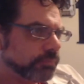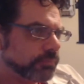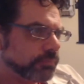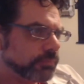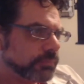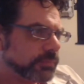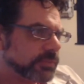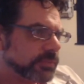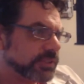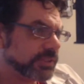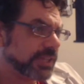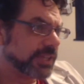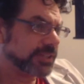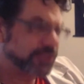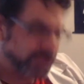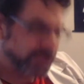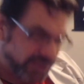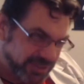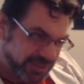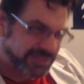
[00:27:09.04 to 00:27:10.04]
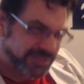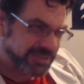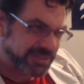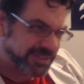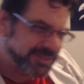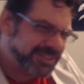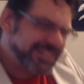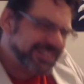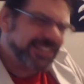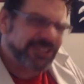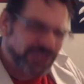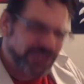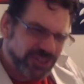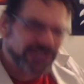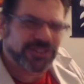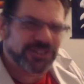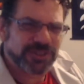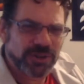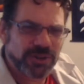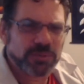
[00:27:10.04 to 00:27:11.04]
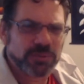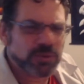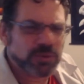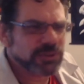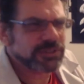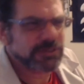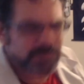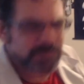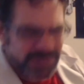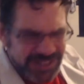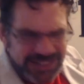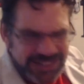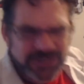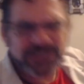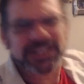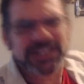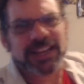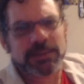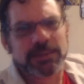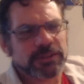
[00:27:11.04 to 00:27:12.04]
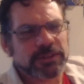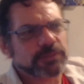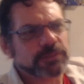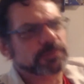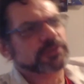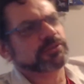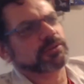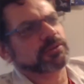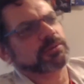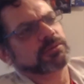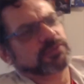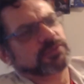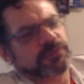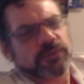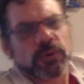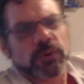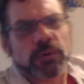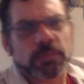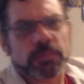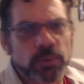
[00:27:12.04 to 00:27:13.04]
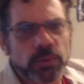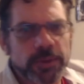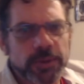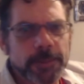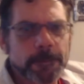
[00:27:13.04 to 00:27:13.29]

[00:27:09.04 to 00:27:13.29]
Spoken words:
It's not just Star Wars. It's about entertainment, but Star Wars is a focal point.